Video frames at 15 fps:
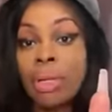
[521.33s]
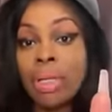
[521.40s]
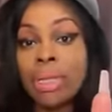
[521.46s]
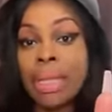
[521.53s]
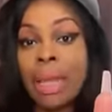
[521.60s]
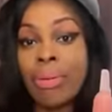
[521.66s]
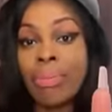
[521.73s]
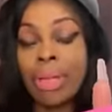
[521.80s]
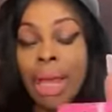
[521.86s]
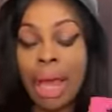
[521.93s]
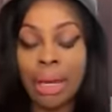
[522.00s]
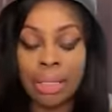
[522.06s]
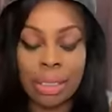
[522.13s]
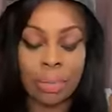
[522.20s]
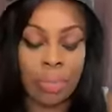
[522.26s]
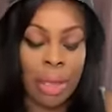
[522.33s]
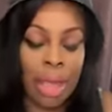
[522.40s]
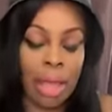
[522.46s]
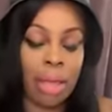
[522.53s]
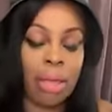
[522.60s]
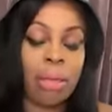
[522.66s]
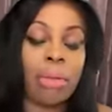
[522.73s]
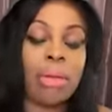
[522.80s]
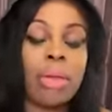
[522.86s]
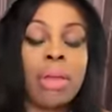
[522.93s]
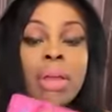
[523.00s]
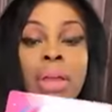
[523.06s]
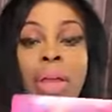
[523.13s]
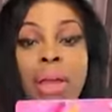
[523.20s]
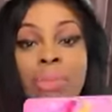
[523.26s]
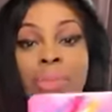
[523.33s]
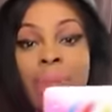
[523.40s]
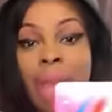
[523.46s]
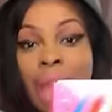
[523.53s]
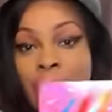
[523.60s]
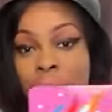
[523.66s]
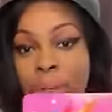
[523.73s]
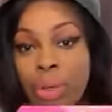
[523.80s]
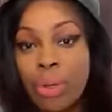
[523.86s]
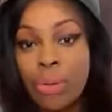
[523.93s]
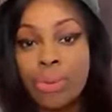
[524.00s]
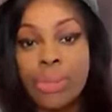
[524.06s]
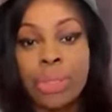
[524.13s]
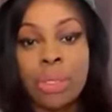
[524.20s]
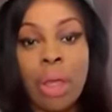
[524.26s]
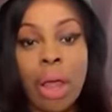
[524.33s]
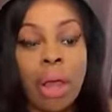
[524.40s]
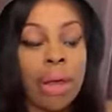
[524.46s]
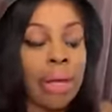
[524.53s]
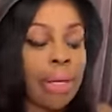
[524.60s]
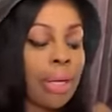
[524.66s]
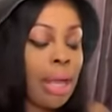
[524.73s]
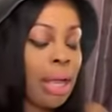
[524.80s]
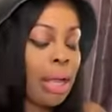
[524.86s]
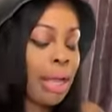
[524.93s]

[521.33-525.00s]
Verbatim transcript: Look at that. We got a spell and we got a new start.